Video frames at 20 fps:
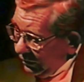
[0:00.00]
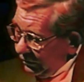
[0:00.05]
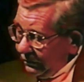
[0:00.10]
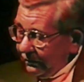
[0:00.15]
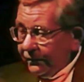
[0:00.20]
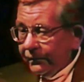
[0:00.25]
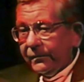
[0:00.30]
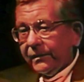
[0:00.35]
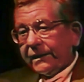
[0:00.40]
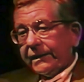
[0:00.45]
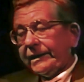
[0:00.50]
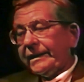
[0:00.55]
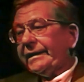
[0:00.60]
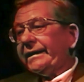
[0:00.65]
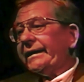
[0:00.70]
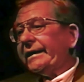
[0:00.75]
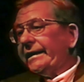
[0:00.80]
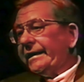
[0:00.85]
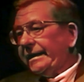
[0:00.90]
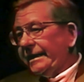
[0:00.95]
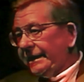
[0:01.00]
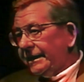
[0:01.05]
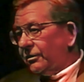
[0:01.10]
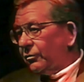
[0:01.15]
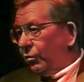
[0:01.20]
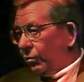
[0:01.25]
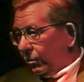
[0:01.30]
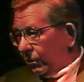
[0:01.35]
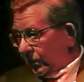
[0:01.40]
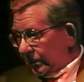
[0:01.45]
fellow.
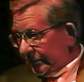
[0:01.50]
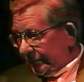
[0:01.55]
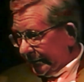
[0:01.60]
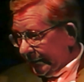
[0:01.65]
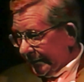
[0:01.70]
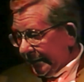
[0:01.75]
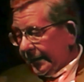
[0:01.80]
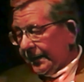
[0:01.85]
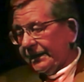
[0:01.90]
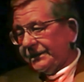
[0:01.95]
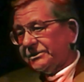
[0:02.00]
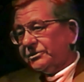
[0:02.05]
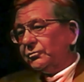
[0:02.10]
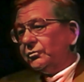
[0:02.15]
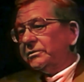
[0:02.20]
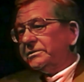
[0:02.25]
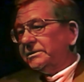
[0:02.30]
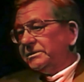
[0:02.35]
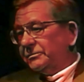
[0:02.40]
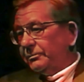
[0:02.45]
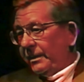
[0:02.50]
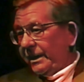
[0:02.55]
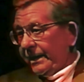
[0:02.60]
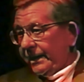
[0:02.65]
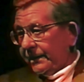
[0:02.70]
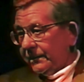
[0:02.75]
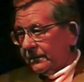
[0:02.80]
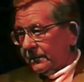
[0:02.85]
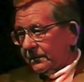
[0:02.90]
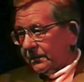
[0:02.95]
He called. I saw
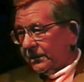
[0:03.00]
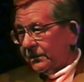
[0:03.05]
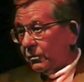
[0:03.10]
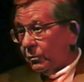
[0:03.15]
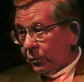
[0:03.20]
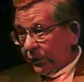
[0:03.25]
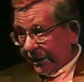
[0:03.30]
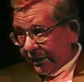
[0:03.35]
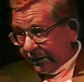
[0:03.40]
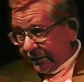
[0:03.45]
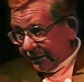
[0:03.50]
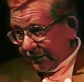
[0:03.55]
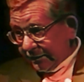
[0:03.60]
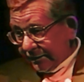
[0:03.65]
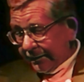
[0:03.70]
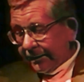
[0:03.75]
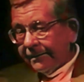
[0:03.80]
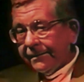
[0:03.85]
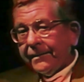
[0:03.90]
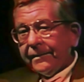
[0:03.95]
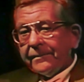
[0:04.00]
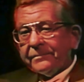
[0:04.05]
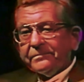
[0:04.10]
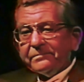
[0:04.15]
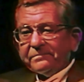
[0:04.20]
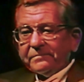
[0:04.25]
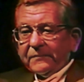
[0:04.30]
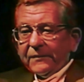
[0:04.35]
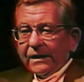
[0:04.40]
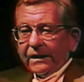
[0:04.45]
this man in a week.
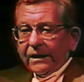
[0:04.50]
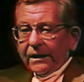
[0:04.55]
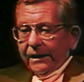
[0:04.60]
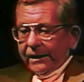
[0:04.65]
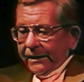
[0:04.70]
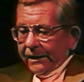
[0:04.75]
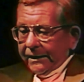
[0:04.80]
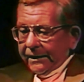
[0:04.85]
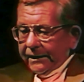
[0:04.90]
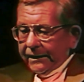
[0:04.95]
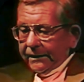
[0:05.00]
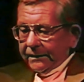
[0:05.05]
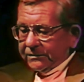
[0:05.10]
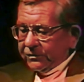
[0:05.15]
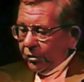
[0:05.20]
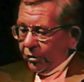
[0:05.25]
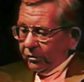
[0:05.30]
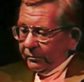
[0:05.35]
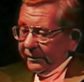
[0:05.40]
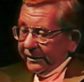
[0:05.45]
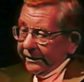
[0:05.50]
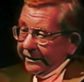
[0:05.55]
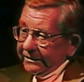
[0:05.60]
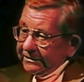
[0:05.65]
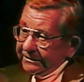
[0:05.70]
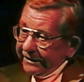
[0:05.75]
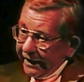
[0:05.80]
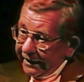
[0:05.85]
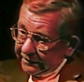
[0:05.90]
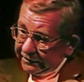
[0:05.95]
He
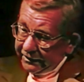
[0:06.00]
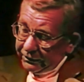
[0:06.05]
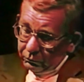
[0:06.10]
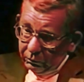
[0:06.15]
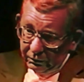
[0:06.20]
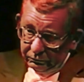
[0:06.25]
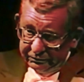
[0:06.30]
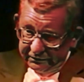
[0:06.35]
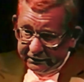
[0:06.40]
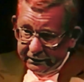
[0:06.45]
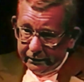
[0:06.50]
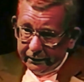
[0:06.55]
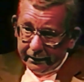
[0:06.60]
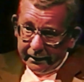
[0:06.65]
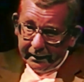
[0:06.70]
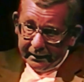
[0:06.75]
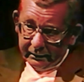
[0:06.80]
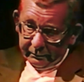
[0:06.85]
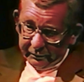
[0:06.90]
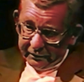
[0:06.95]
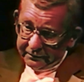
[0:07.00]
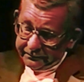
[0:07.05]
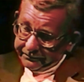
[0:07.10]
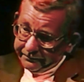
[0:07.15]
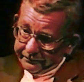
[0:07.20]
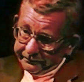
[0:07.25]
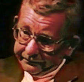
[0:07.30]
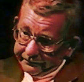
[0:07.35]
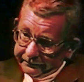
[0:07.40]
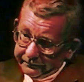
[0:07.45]
told me exactly what was going to
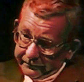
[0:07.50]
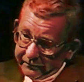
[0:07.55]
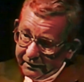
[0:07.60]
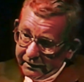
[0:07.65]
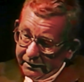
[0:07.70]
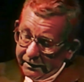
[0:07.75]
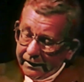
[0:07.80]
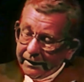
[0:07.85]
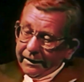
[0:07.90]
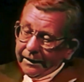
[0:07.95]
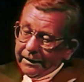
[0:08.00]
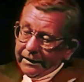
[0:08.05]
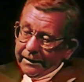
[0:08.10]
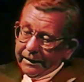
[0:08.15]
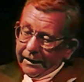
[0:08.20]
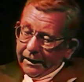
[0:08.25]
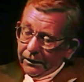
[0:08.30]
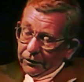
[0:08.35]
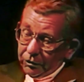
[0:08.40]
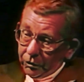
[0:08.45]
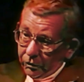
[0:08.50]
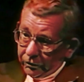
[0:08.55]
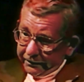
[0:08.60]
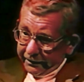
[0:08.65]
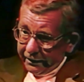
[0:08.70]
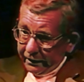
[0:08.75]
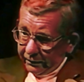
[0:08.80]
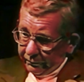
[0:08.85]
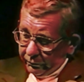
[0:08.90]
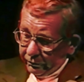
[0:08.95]
happen,
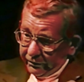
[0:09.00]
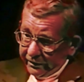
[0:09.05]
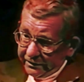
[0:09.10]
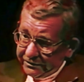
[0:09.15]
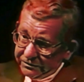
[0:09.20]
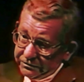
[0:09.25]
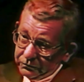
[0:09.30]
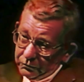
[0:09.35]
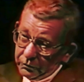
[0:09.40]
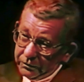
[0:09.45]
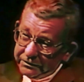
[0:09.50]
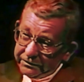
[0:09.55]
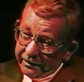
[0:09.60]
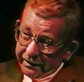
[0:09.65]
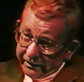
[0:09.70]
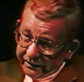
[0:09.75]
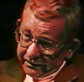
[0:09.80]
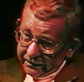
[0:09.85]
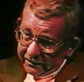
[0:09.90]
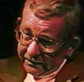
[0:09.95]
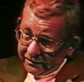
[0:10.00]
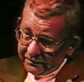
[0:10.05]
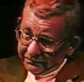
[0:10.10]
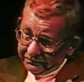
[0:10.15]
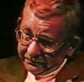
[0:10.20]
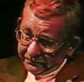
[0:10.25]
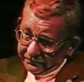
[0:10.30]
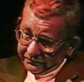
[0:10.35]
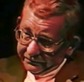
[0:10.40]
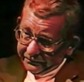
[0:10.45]
how long the operation would
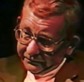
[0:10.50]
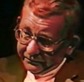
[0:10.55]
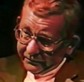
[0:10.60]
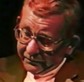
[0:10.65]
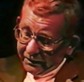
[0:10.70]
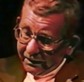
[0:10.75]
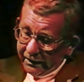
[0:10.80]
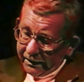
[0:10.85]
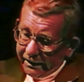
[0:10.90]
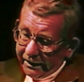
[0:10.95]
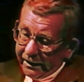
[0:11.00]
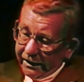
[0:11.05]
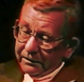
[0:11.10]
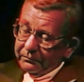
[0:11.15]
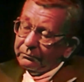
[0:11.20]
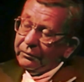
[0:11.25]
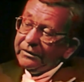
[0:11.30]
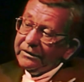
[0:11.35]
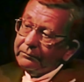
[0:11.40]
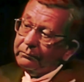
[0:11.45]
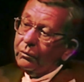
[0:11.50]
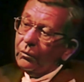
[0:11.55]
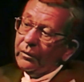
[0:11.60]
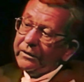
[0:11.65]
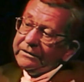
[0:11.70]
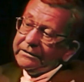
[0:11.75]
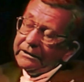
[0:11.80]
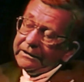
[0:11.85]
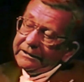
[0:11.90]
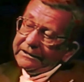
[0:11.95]
take, and
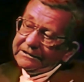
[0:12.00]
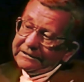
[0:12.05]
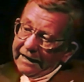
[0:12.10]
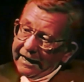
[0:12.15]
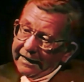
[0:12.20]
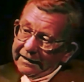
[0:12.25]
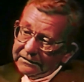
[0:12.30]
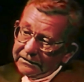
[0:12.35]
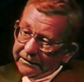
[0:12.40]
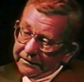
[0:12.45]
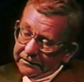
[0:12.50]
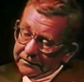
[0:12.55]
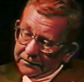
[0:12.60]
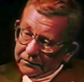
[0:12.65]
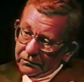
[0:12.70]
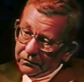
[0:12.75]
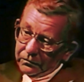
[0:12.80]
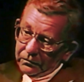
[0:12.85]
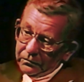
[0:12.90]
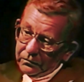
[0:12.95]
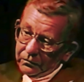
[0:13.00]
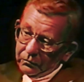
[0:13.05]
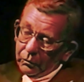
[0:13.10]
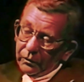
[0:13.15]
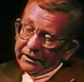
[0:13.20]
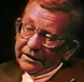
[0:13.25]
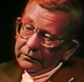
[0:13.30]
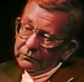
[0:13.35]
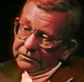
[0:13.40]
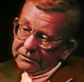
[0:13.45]
pinpointed exactly
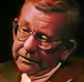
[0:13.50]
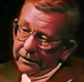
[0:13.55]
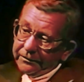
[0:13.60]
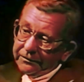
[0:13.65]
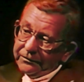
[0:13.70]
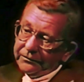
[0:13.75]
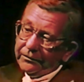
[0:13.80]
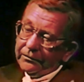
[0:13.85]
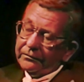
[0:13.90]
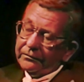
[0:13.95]
what he was